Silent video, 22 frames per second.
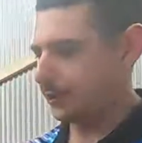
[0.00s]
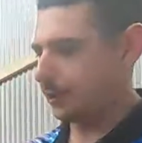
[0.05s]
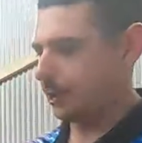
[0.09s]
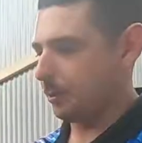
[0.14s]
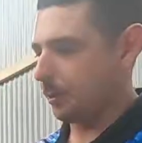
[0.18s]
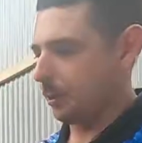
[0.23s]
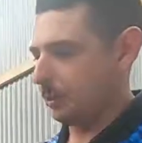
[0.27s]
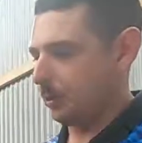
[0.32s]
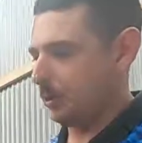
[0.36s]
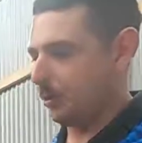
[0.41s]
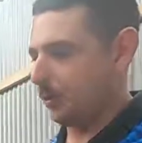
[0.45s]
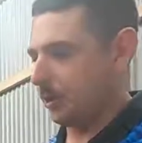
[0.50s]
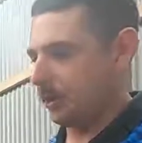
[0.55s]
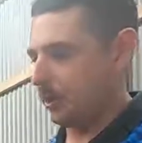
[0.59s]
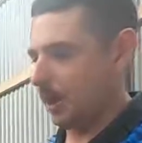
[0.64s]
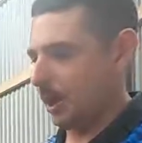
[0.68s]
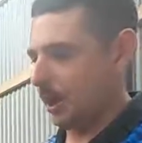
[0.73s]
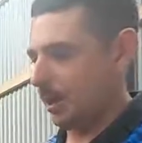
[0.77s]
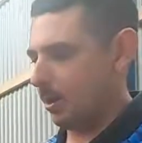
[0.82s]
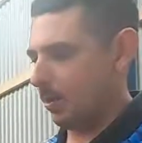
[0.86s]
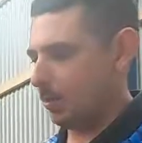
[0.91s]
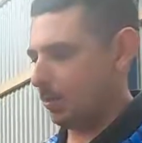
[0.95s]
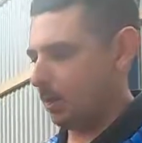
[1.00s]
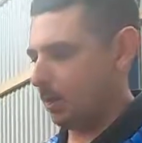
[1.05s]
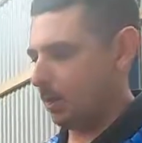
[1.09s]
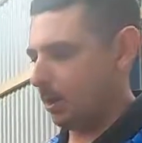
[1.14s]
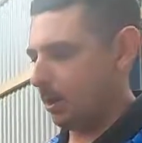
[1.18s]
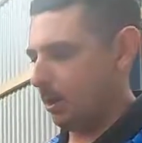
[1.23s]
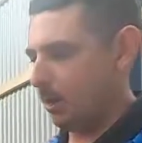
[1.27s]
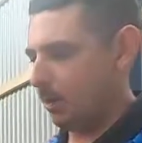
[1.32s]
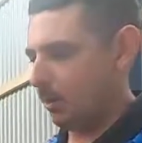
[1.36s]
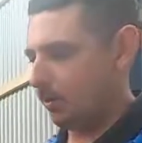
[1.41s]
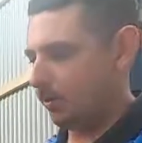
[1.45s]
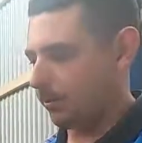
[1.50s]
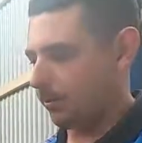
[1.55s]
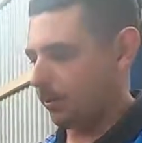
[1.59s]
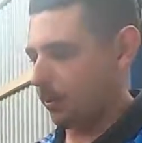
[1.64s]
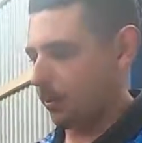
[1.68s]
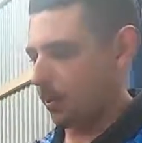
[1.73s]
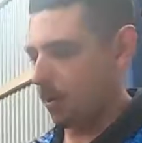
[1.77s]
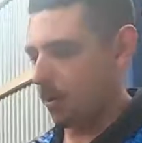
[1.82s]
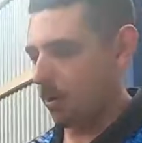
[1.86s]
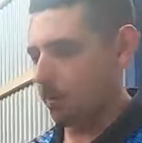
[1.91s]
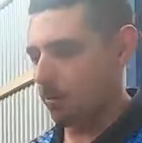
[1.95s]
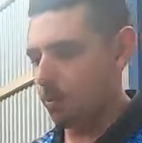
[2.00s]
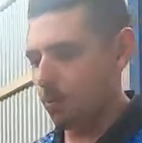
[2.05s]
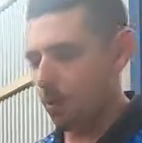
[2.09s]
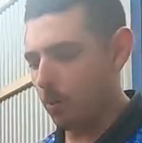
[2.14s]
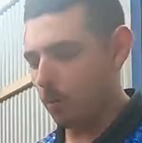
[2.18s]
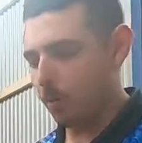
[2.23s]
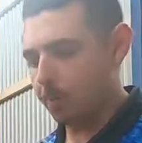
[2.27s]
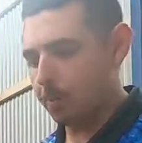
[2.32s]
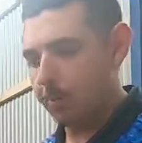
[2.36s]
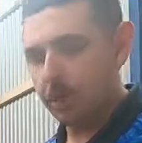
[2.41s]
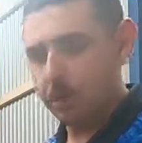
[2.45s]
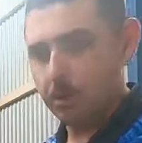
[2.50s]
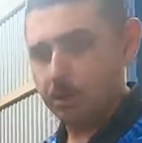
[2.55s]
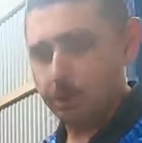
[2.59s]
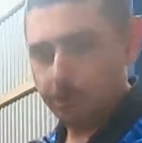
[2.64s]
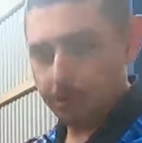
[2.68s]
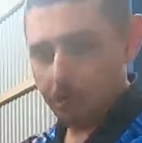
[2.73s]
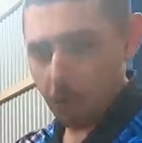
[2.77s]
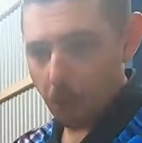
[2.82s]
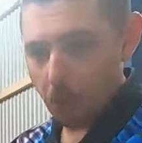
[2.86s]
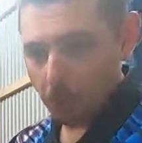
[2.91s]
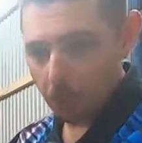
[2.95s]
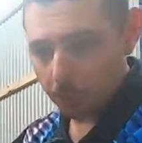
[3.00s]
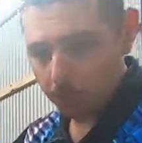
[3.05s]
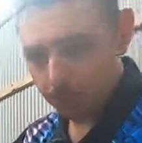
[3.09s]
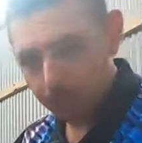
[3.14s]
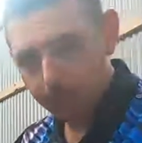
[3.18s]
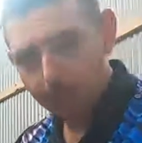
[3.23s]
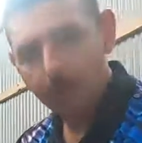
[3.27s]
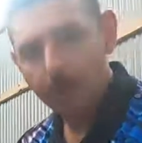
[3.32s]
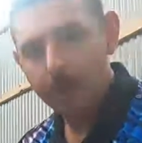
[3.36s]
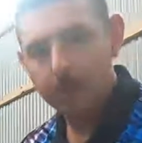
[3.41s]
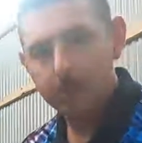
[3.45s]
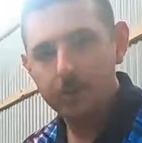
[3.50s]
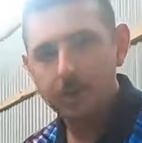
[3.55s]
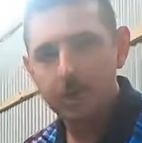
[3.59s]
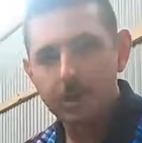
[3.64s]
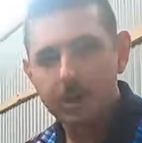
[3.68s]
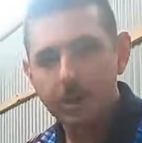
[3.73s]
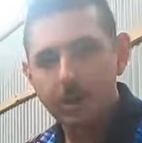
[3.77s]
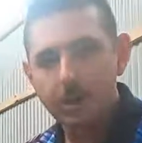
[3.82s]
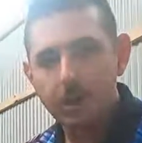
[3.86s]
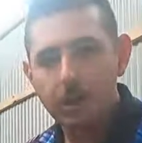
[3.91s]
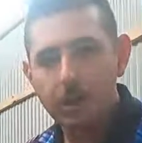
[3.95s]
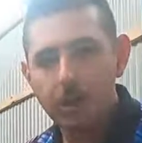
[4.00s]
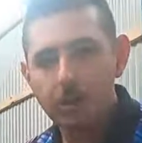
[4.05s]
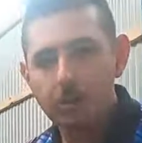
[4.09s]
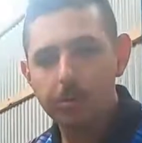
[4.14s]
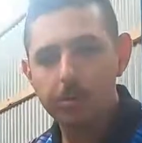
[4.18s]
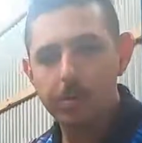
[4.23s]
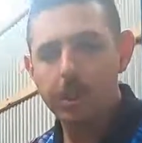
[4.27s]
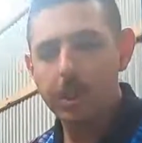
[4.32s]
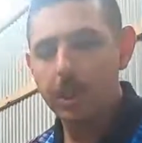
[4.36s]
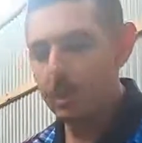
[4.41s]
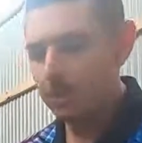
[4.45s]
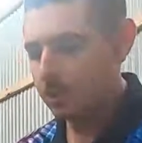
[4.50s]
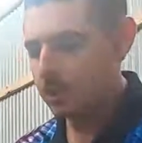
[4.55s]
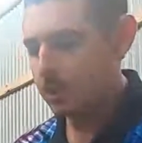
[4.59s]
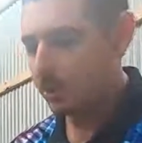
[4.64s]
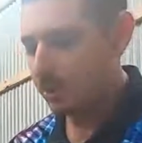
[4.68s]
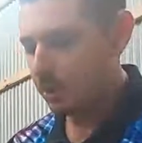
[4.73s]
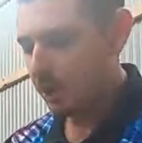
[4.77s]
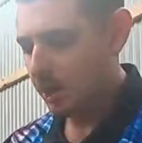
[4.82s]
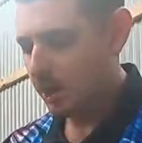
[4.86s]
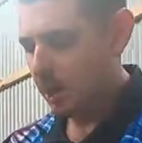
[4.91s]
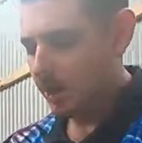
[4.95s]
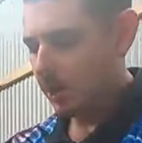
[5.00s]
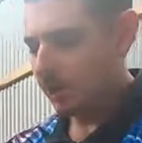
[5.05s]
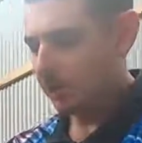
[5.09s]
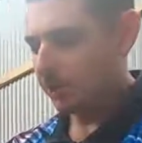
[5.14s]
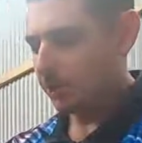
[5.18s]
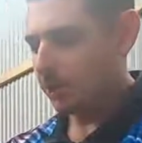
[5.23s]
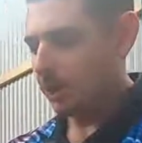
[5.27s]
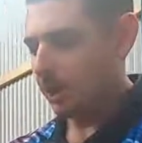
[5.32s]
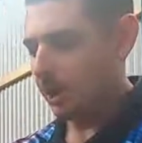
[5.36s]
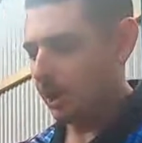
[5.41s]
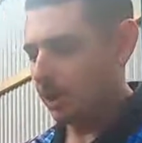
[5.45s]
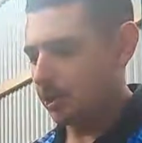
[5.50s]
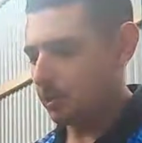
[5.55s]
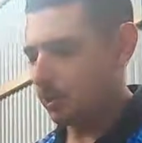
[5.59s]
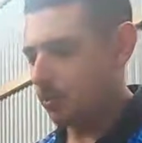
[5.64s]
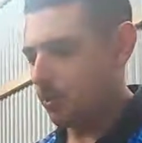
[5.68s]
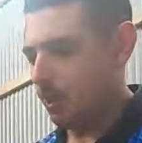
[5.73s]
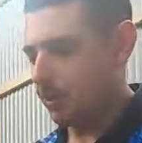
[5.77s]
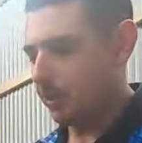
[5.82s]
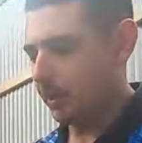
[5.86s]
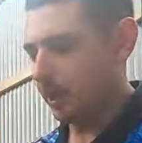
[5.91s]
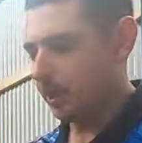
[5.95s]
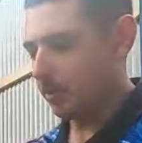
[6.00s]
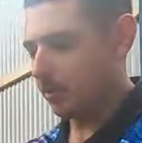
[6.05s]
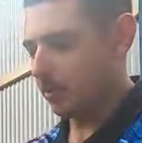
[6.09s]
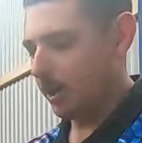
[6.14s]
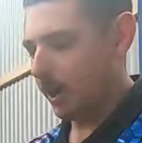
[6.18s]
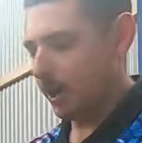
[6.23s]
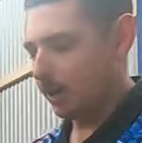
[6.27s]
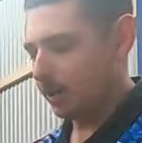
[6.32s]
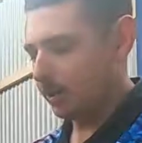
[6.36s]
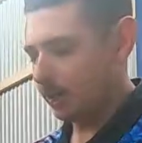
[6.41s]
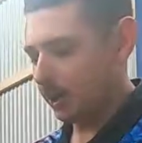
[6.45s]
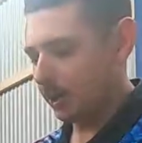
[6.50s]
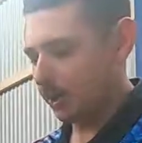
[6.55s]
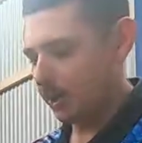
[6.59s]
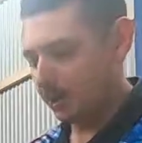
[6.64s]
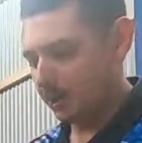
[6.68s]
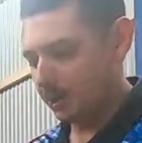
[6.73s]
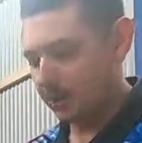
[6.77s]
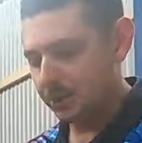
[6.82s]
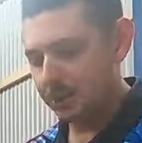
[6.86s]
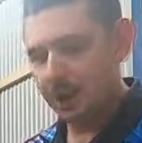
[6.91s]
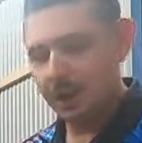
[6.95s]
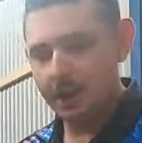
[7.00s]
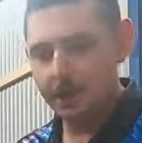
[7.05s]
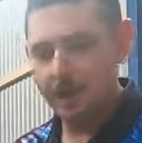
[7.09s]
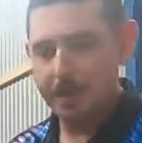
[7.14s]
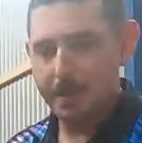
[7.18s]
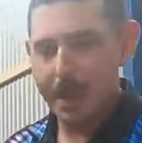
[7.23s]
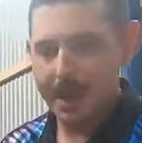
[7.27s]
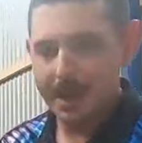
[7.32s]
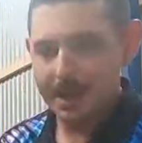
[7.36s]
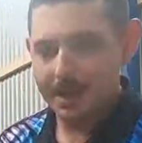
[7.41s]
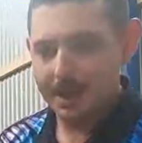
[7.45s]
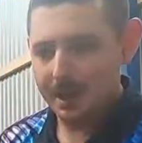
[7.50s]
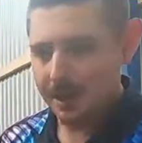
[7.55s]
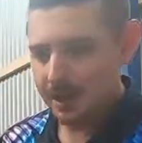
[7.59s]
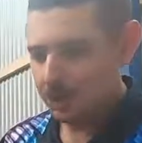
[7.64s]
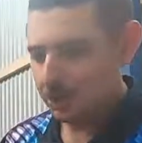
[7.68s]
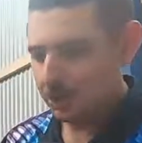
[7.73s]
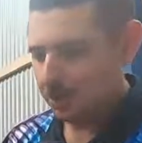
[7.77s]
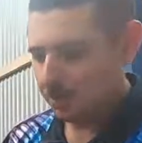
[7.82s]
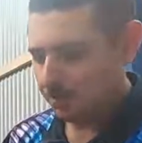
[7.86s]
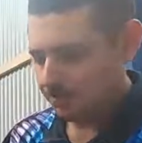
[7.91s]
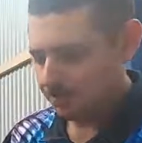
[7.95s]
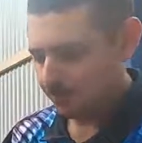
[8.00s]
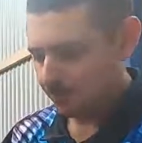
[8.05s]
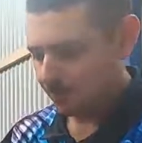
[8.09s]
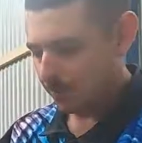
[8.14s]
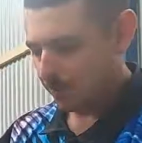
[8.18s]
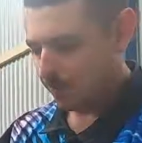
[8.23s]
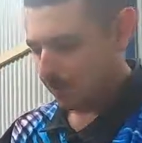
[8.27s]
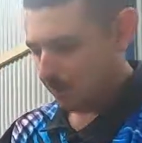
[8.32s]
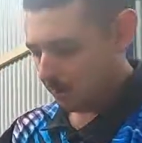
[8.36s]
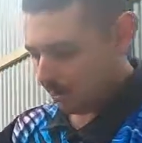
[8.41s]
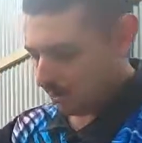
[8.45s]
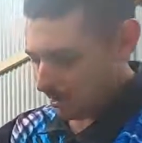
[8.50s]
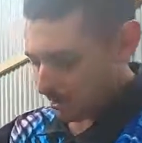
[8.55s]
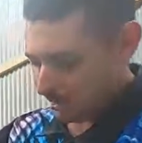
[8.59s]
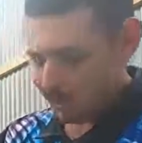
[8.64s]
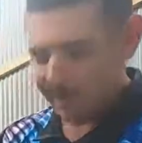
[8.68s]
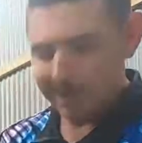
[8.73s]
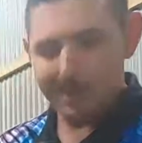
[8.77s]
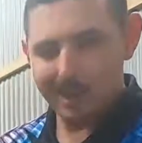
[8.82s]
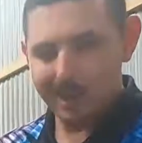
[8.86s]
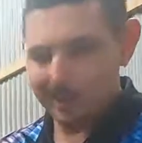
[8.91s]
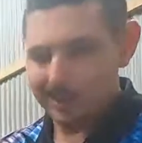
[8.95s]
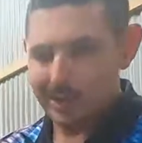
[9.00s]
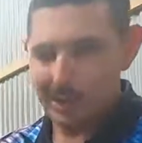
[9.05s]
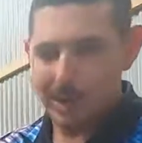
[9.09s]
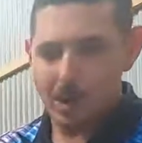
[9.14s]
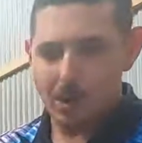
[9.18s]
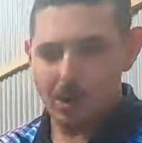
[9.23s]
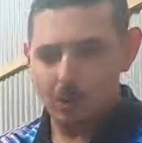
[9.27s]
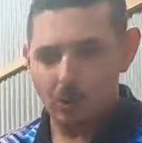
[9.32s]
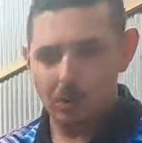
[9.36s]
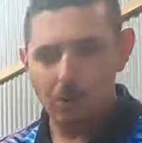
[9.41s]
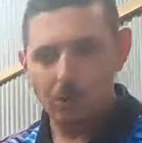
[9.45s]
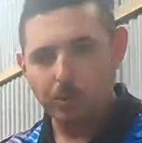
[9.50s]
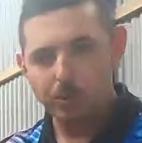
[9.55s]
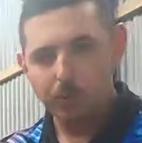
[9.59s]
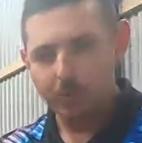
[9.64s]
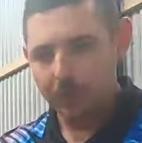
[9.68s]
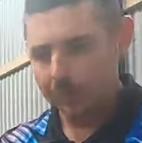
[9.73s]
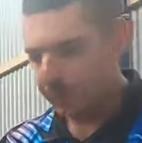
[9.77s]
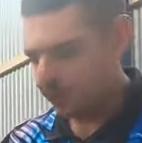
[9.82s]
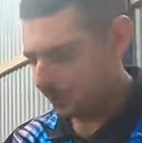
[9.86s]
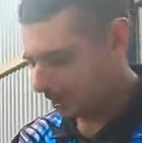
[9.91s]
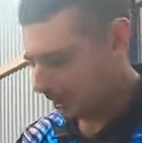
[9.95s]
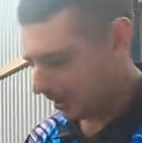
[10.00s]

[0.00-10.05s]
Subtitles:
So in doing that, we go from what will be the forward facing of the engine to now swapping it around, so this is now the back of the engine, and that's how it all fits